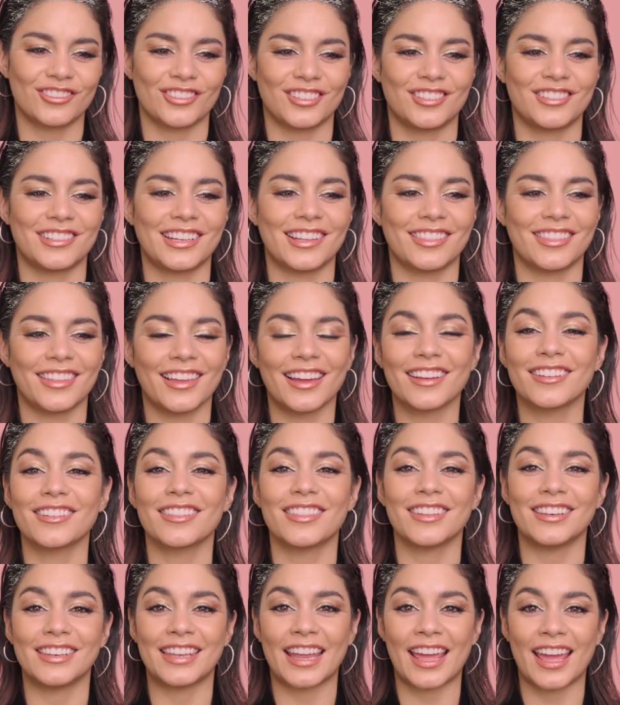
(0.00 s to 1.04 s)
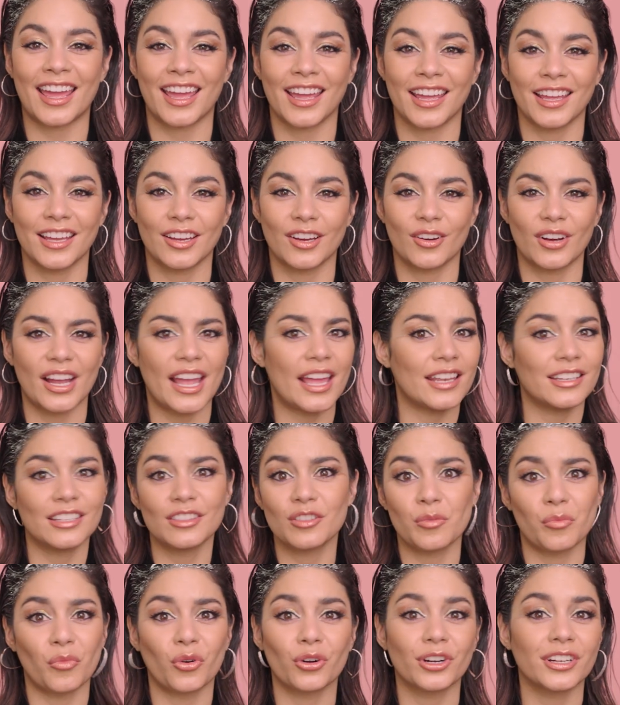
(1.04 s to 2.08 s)
just at the end of the day and in
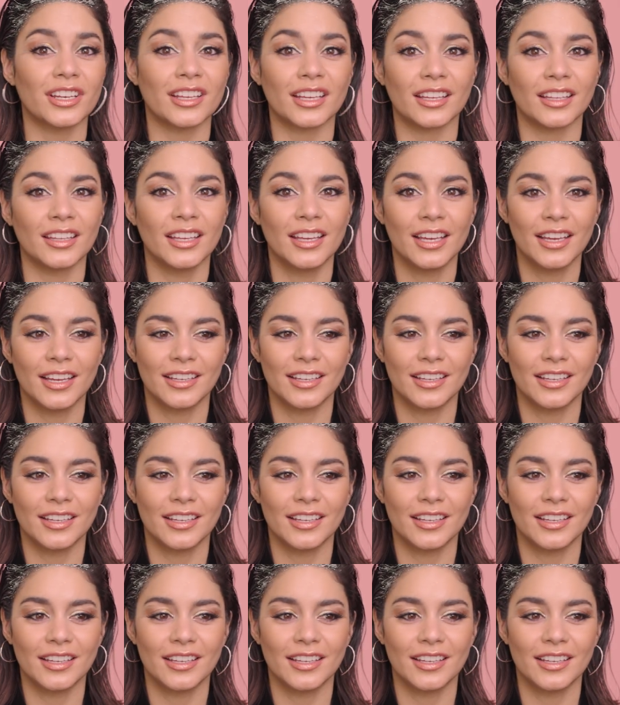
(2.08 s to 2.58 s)
the morning